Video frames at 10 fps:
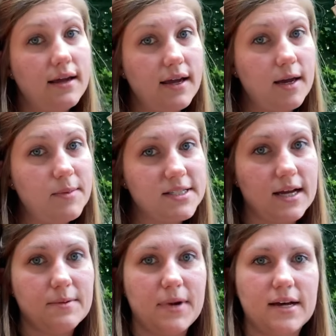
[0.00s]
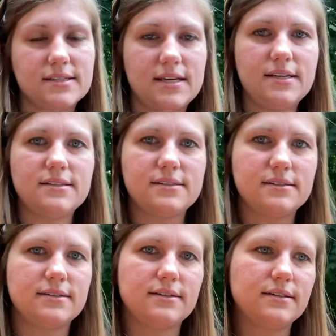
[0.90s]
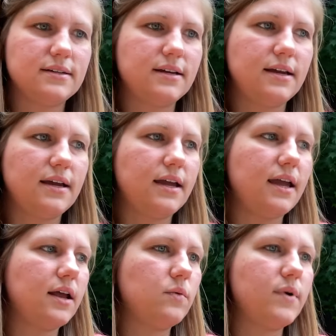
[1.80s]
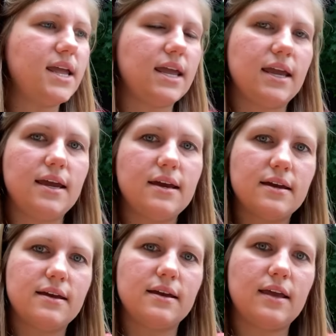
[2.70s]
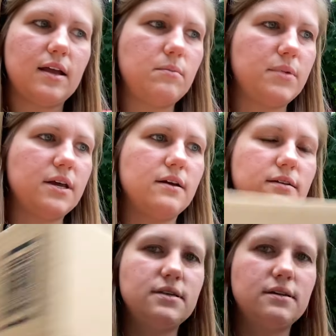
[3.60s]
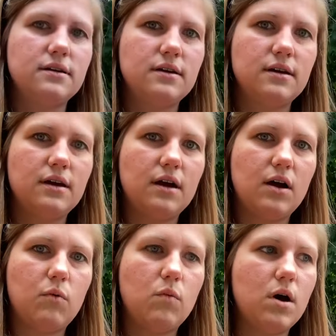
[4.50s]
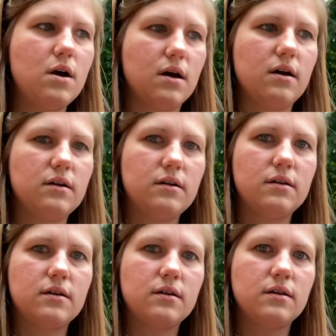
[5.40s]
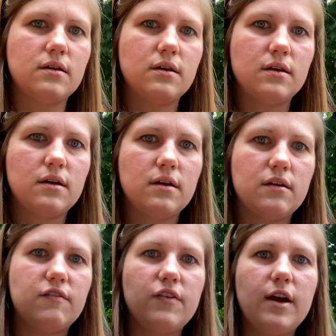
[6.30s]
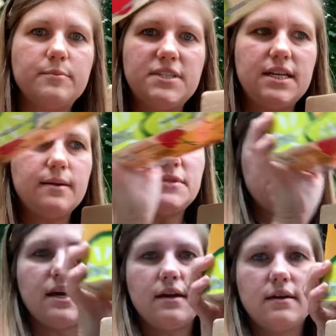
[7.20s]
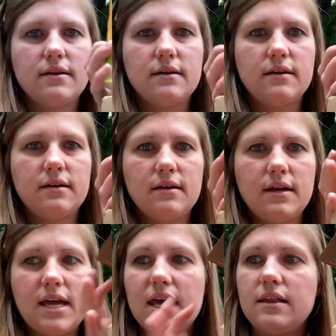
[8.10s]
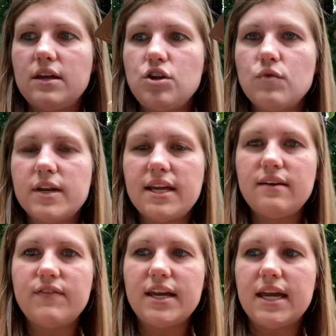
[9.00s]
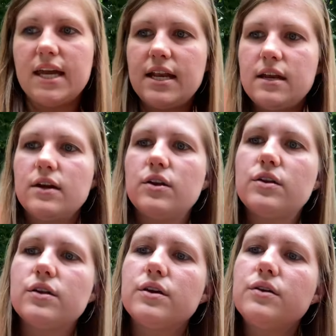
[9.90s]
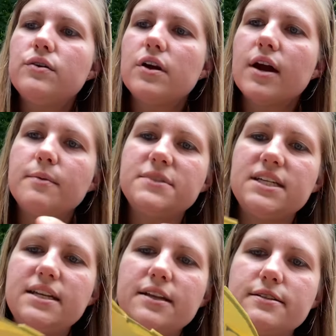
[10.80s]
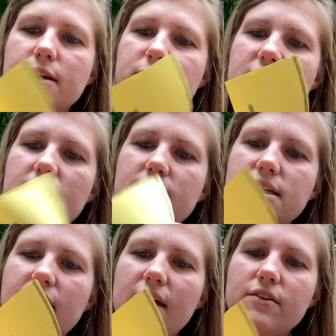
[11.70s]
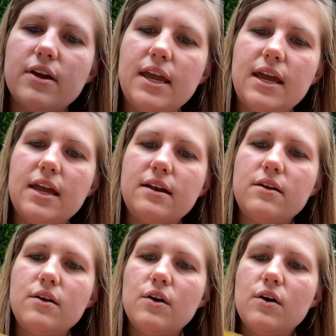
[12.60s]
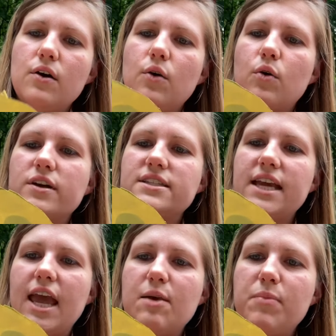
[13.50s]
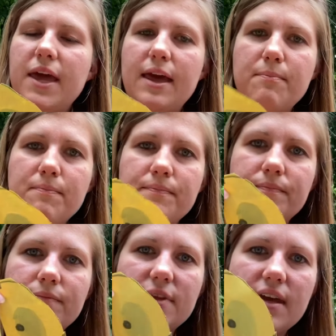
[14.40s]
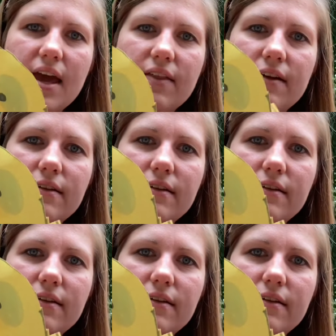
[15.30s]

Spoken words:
Amazon boxes, and we can build a wall for Humpty Dumpty. And then you could even glue your Humpty Dumpty together again, or tape him together,